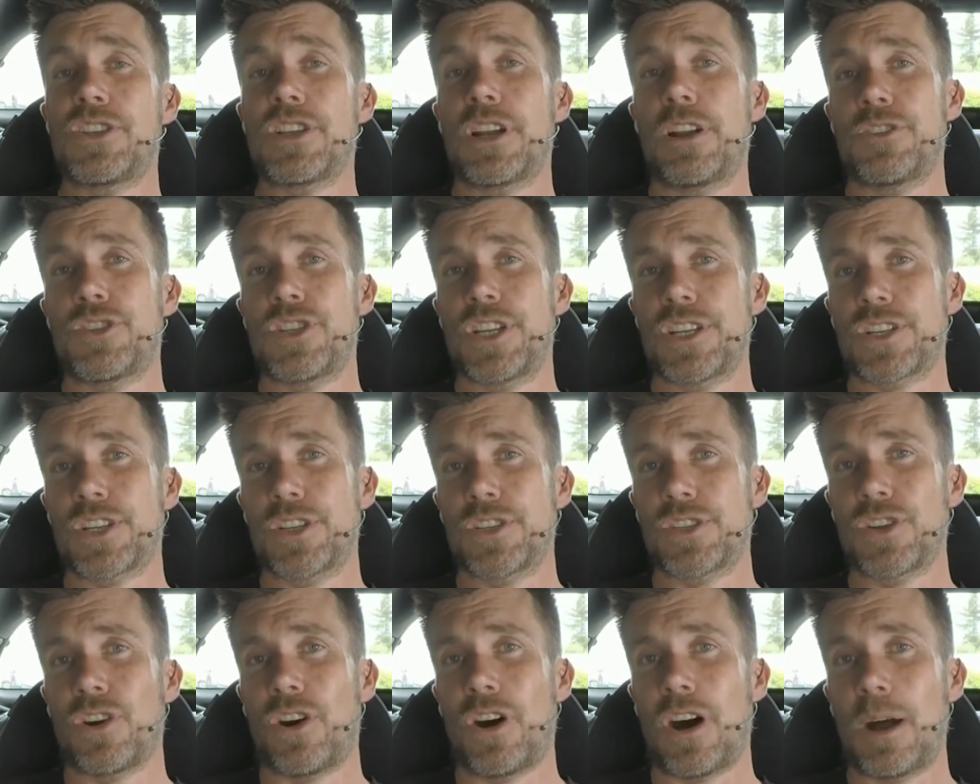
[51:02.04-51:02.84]
our injection
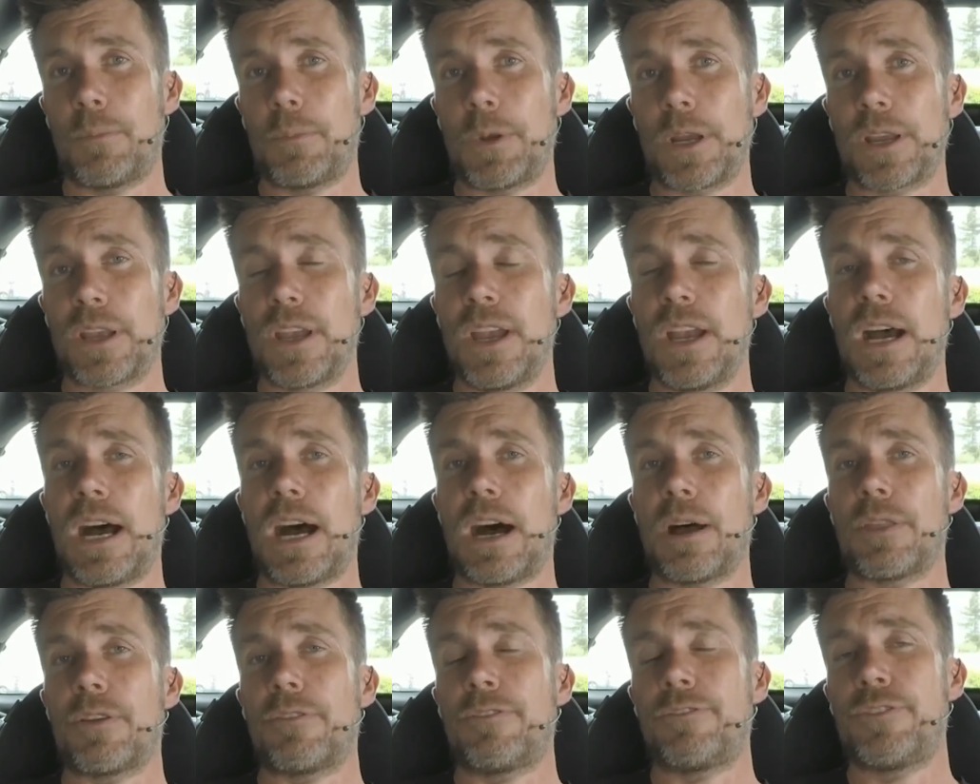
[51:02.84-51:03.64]
timing,
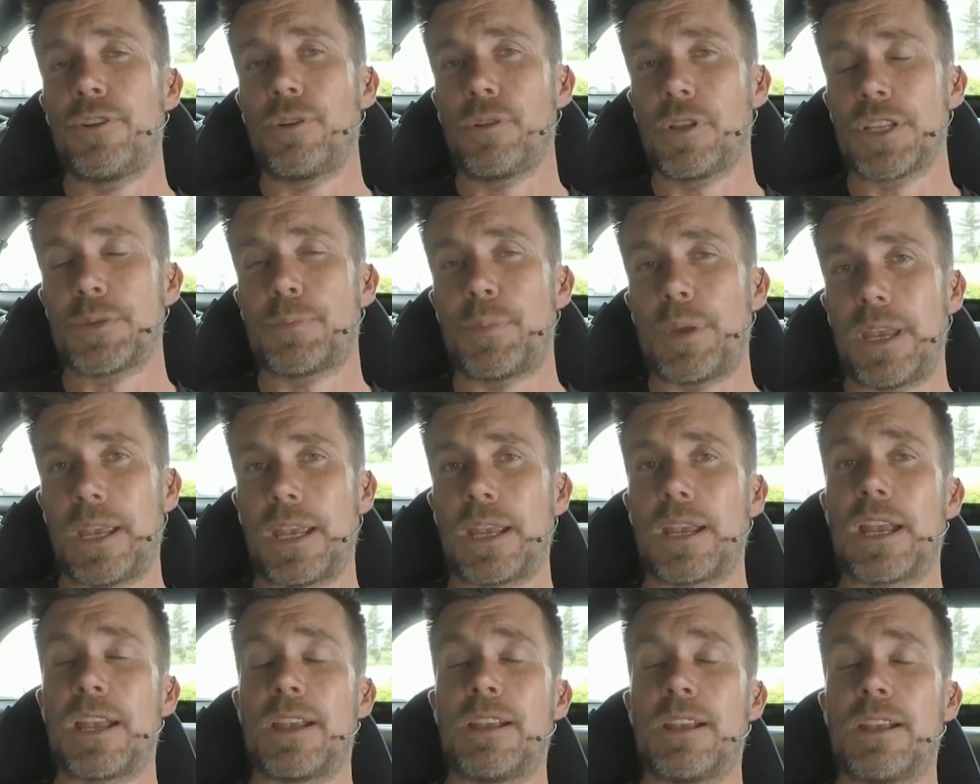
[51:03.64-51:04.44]
uh, the fuel is
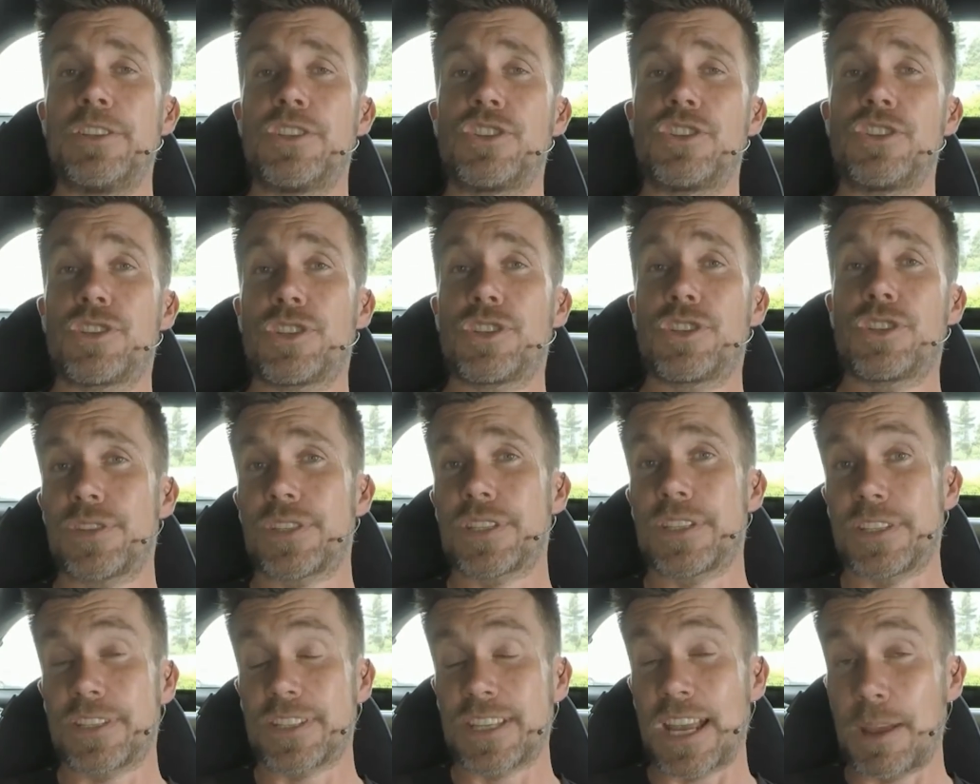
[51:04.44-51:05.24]
being introduced,
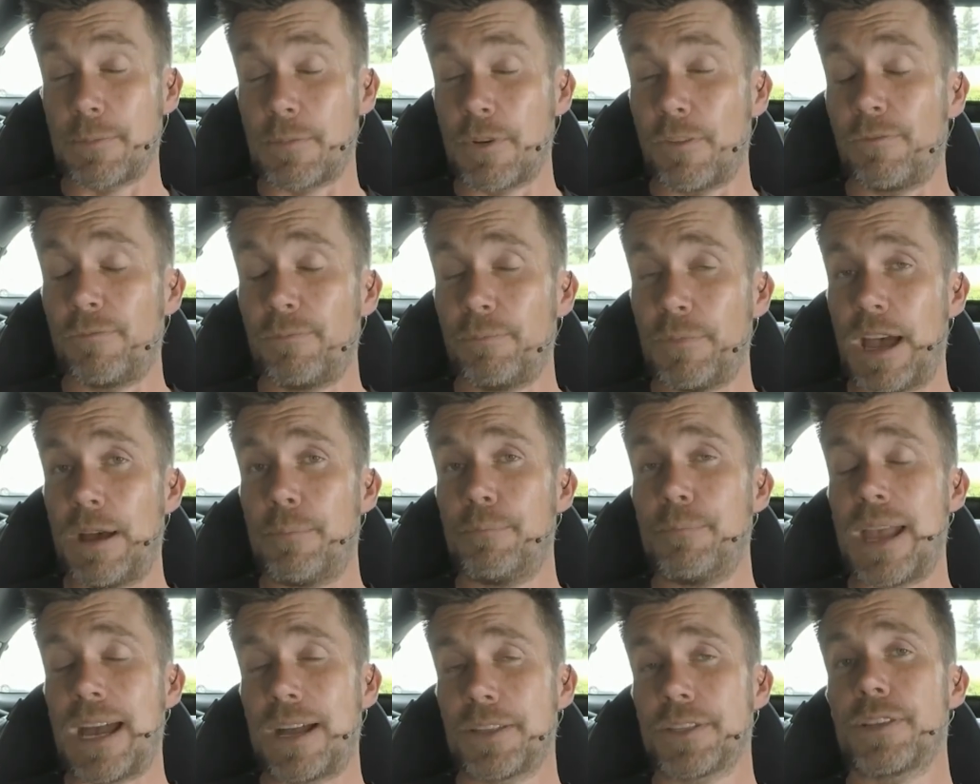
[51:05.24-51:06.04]
the same
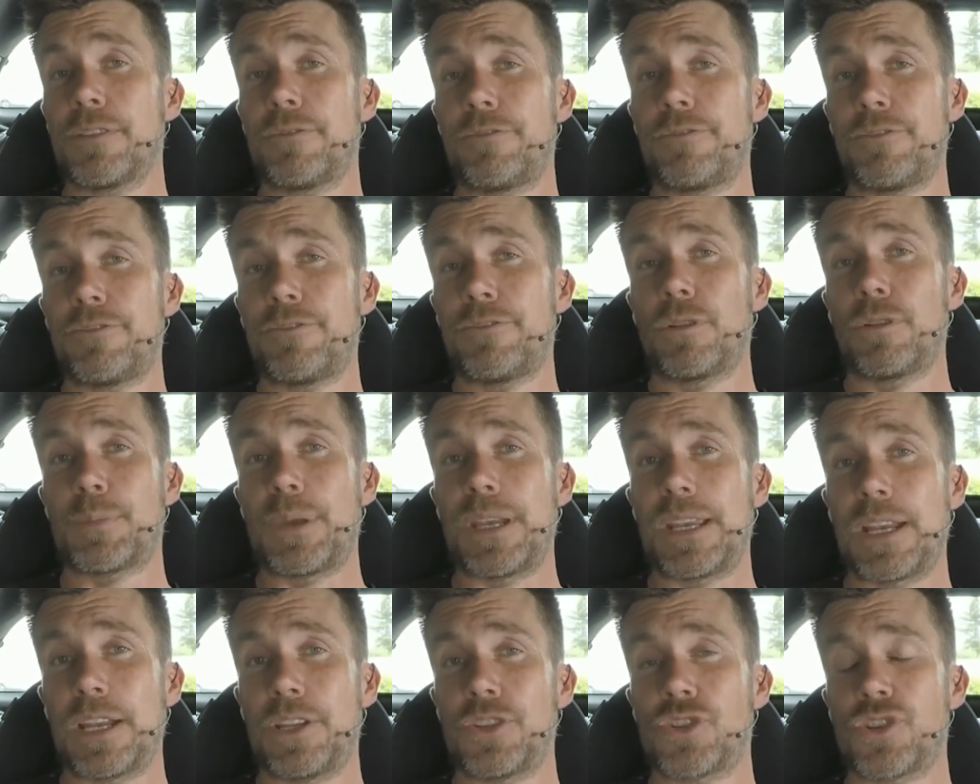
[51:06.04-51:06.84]
amount of fuel is
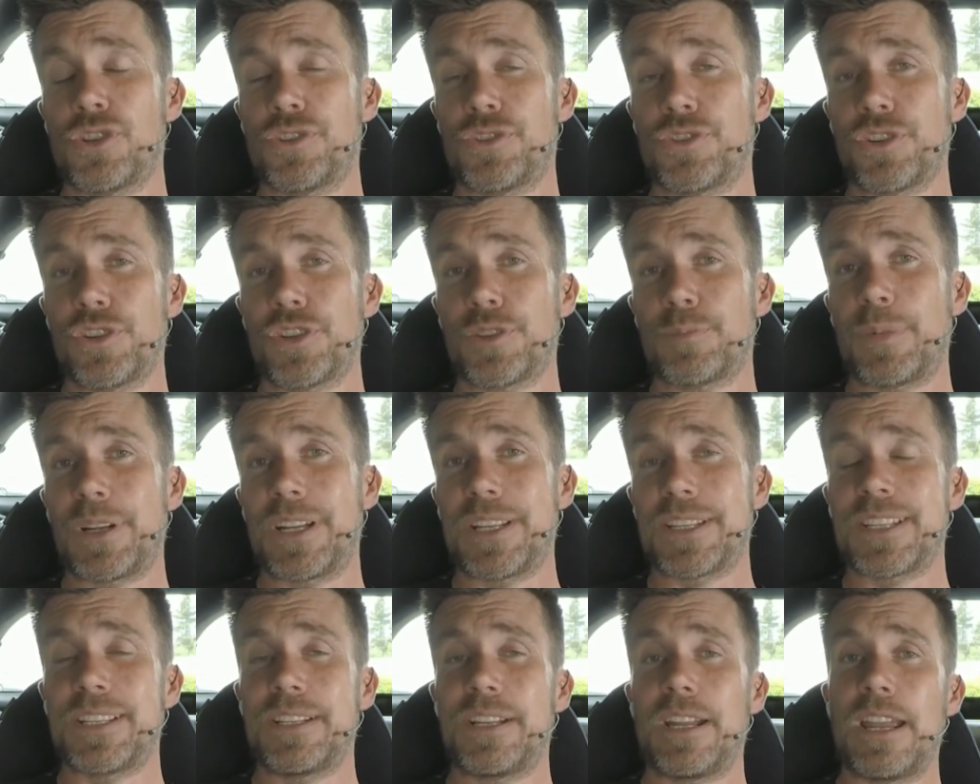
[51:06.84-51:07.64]
being introduced, but
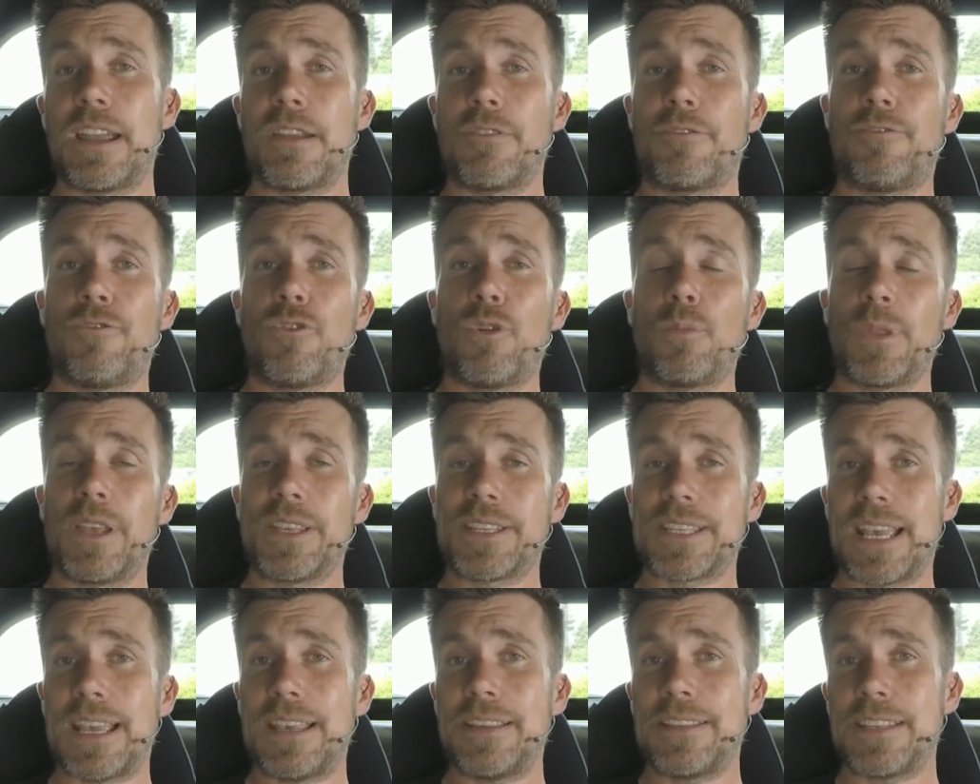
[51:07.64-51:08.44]
it's in a form
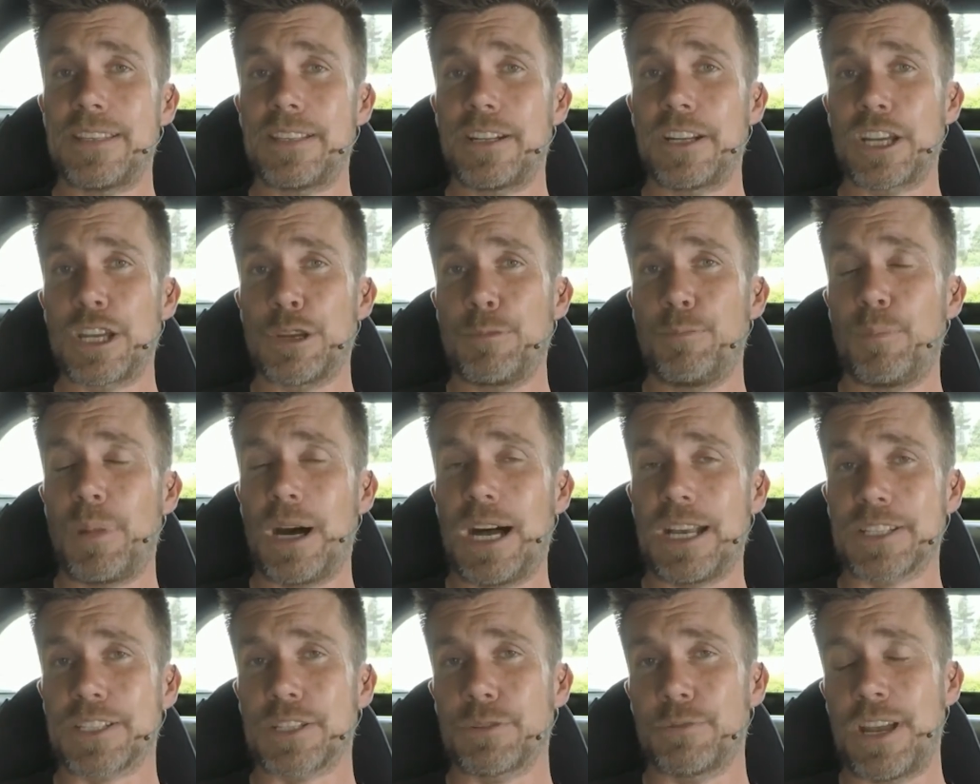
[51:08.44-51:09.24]
that's easier to
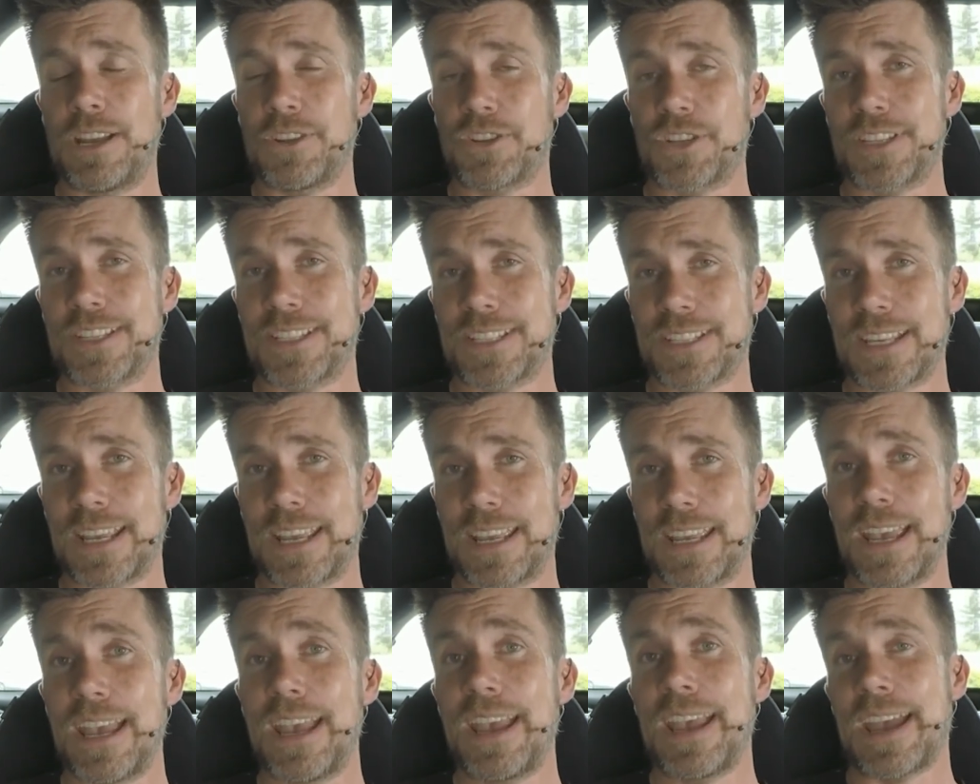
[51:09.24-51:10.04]
combust, so we actually
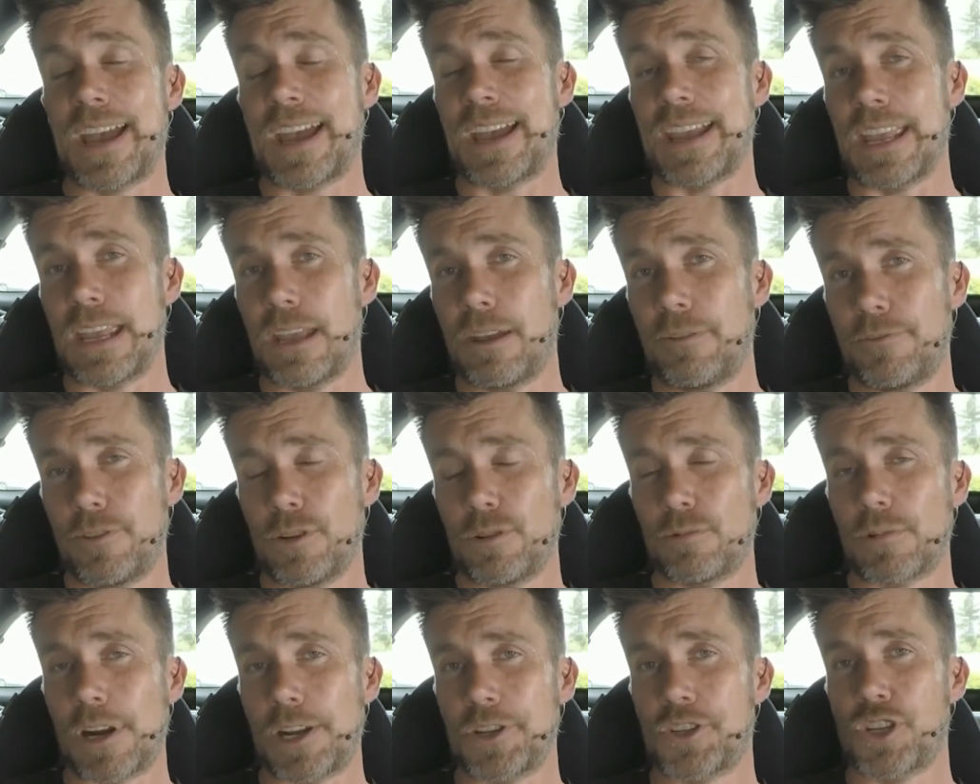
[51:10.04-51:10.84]
see our air
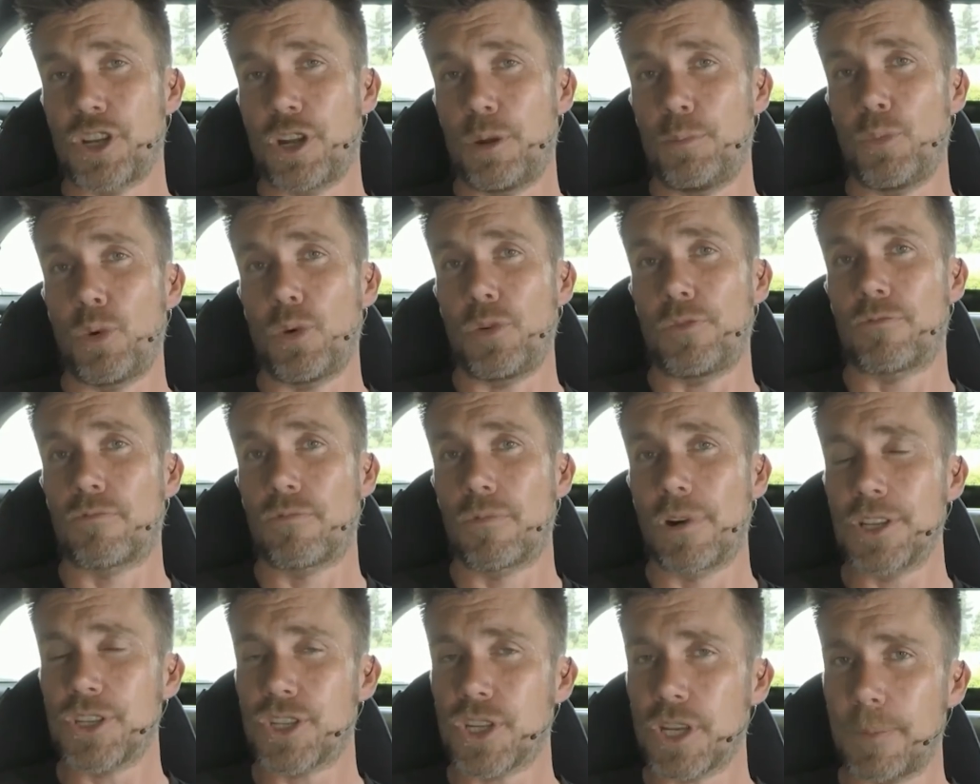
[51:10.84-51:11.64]
fuel ratio move
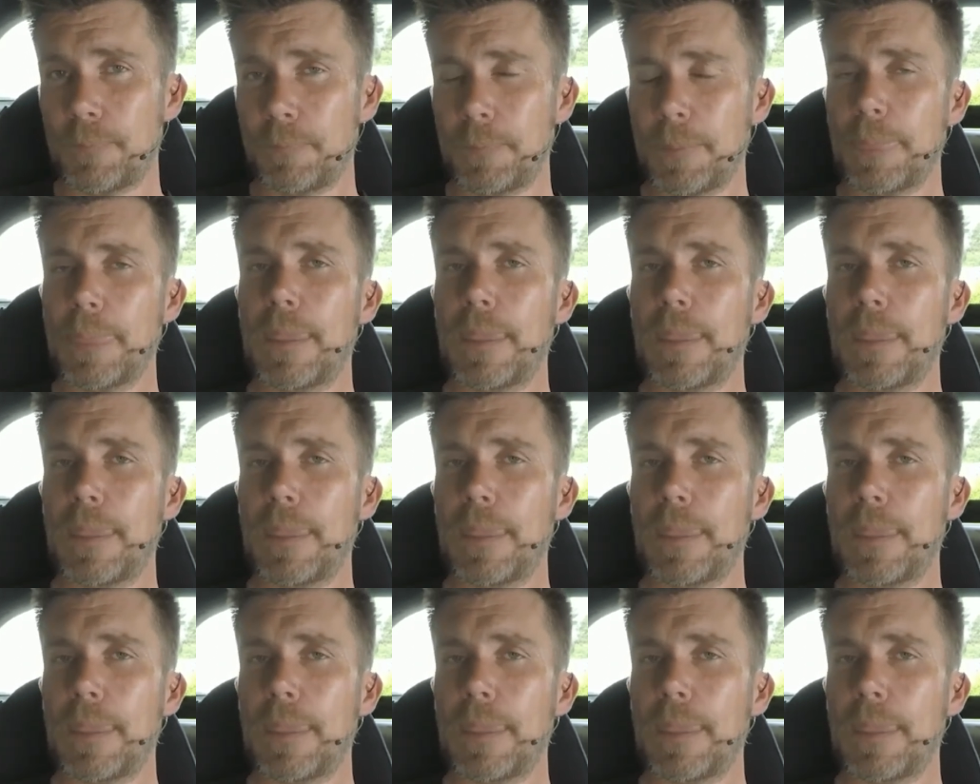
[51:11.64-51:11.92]
richer,